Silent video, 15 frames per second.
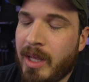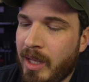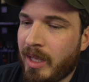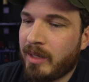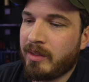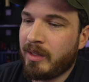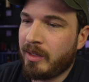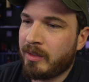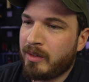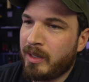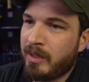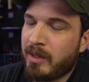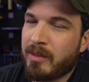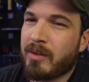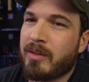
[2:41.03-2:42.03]
And
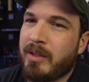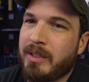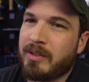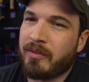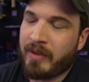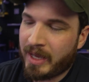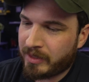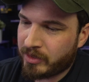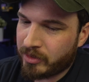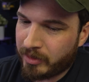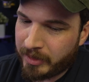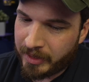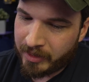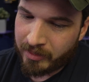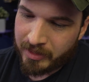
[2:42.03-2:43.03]
another thing to factor
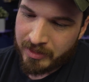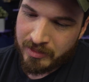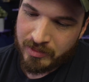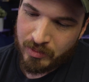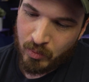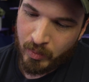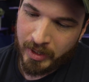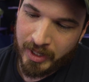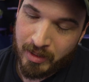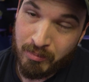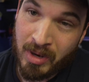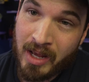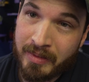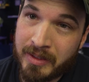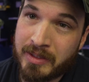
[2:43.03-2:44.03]
in here is when I
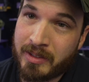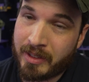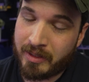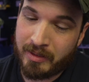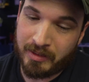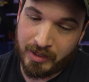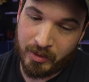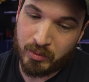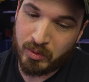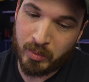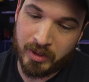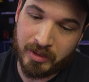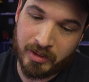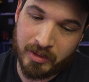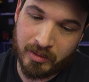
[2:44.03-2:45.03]
bought this, I was
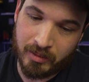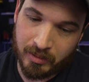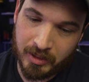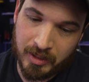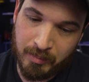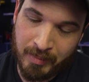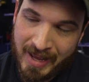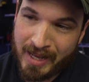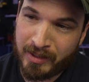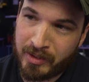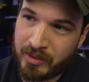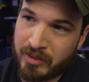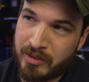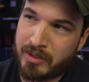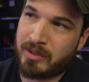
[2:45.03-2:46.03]
one of the early
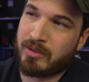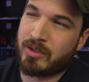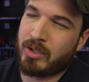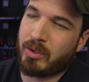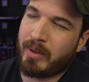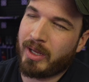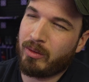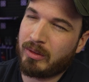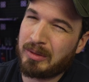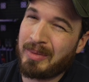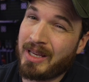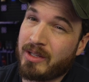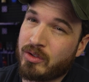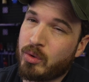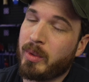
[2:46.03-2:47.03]
backers, and so I only
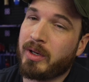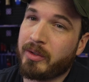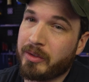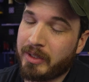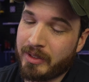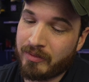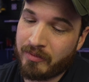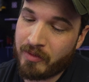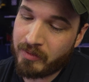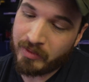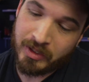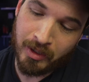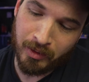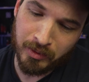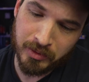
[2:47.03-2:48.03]
paid
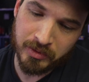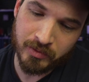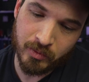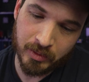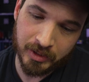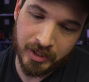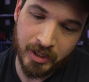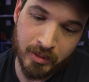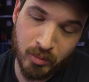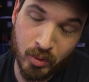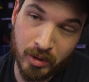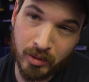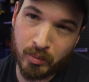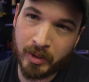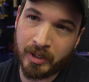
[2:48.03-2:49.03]
$250 for the
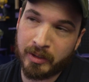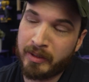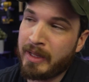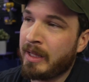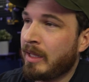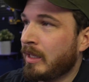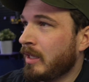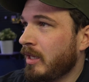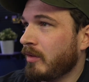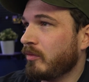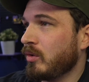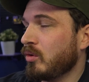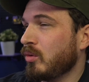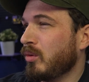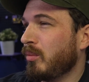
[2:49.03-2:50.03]
keyboard, where
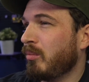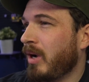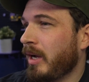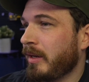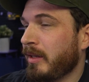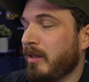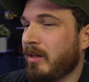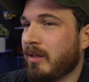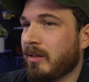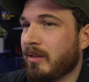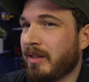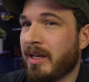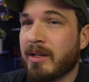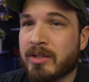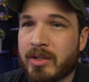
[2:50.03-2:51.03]
if you bought it
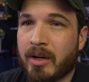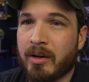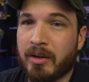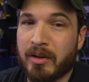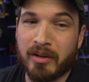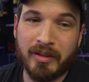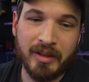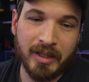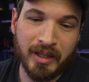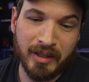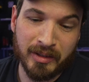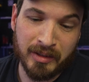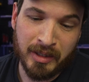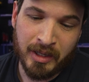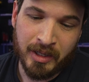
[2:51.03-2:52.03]
on Kickstarter,
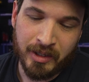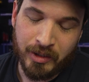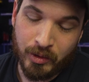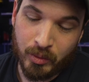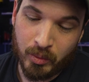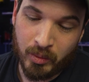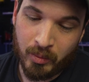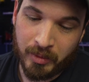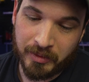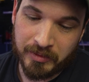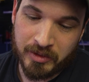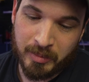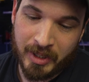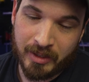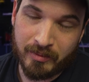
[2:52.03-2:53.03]
then you would have
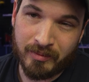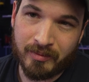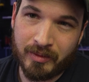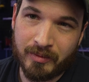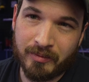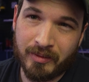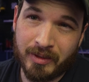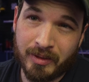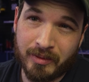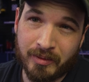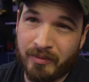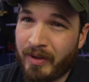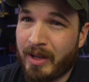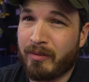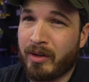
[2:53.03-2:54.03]
spent
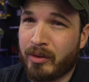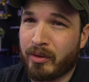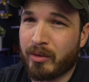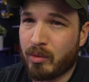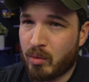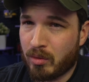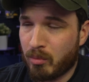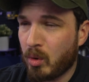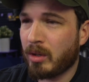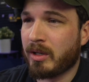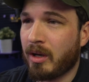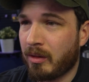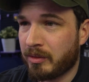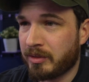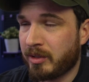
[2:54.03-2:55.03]
500 or more
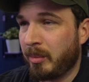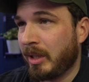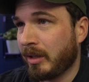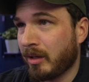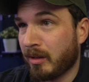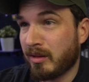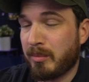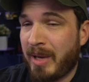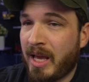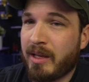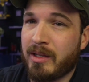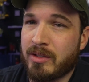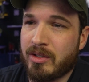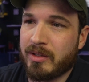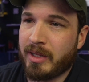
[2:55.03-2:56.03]
dollars, depending on the
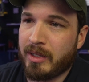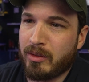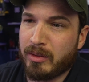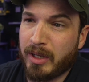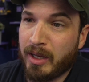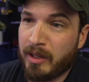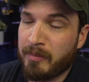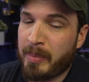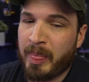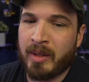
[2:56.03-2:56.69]
package that you got.